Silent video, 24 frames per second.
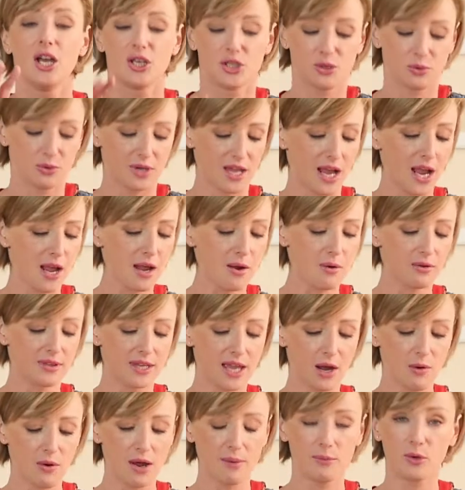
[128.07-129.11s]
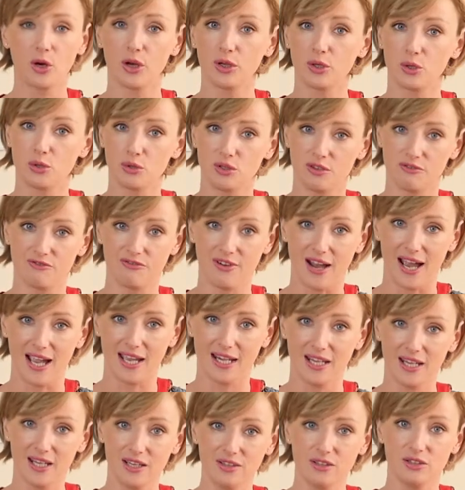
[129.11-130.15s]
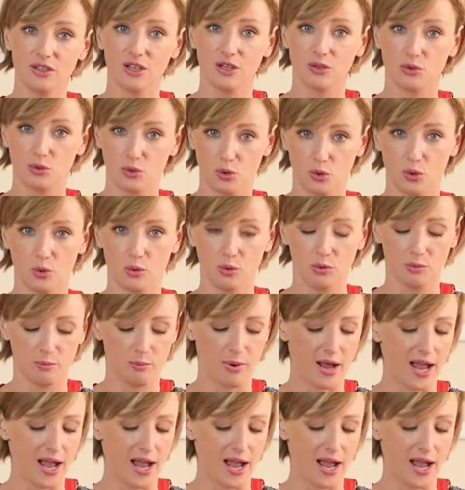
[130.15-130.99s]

So now I'm going to divide it in two